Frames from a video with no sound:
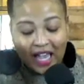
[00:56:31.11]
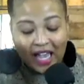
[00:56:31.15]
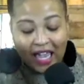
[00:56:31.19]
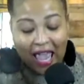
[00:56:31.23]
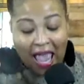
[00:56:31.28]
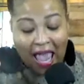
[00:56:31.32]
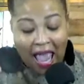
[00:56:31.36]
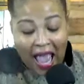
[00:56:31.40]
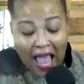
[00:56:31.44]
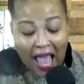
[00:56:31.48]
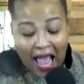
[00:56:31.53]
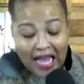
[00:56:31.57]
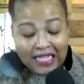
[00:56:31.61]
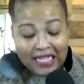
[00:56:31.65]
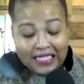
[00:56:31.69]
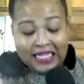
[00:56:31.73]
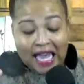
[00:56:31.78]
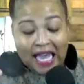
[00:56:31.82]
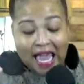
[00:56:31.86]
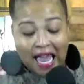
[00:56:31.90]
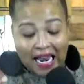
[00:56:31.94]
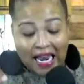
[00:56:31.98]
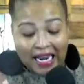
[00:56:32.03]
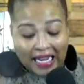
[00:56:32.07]
as
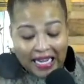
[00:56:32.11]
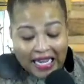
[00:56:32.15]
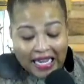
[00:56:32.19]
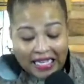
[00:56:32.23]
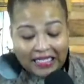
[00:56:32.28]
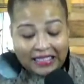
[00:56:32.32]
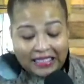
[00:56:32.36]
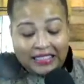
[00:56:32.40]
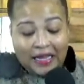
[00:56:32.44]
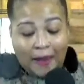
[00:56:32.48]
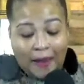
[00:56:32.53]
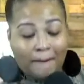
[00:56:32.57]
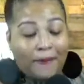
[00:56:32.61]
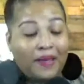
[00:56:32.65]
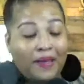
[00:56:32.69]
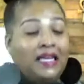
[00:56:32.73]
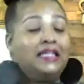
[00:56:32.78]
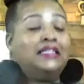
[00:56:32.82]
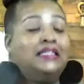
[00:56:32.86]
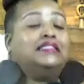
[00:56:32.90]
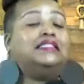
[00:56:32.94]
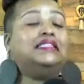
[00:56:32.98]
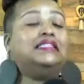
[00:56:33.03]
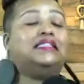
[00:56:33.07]
an
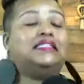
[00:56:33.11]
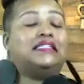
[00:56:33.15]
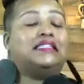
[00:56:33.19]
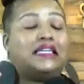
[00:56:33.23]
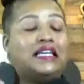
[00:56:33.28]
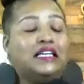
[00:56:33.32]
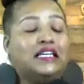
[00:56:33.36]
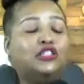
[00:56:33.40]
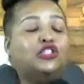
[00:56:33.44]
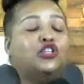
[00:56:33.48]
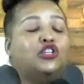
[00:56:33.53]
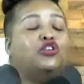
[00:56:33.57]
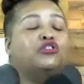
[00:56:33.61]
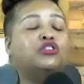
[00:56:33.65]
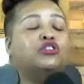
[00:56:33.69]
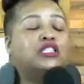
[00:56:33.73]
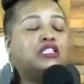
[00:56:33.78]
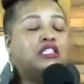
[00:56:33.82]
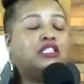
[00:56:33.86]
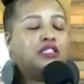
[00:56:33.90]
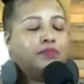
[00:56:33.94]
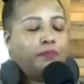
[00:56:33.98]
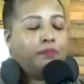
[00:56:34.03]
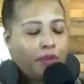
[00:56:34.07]
independent
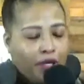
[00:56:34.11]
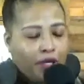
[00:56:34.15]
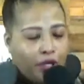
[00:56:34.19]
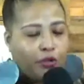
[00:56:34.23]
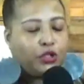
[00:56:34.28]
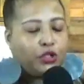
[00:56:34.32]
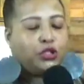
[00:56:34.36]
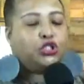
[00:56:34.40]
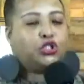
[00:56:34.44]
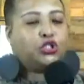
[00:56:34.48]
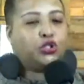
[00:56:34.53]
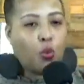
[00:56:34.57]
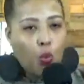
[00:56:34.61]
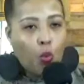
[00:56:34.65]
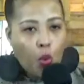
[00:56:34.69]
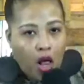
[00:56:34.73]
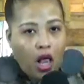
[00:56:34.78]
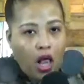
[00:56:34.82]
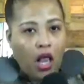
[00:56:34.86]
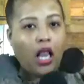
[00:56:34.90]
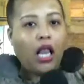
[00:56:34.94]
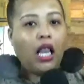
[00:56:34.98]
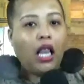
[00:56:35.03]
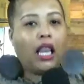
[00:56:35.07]

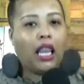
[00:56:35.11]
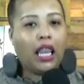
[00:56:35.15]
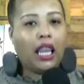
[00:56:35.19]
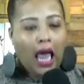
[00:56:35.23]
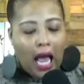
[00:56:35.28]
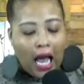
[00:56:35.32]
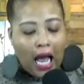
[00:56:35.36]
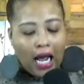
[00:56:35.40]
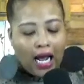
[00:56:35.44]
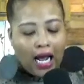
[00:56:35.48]
interspiritual